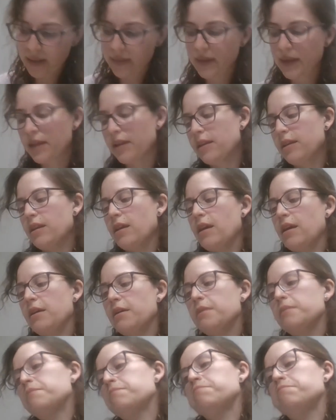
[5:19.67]
and
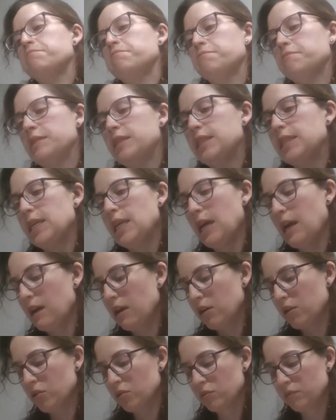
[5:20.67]
then see
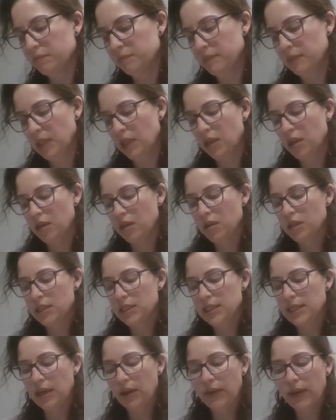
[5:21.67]
how
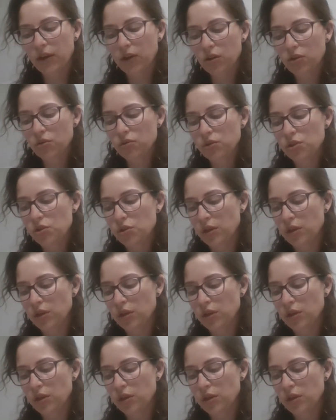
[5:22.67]
that goes.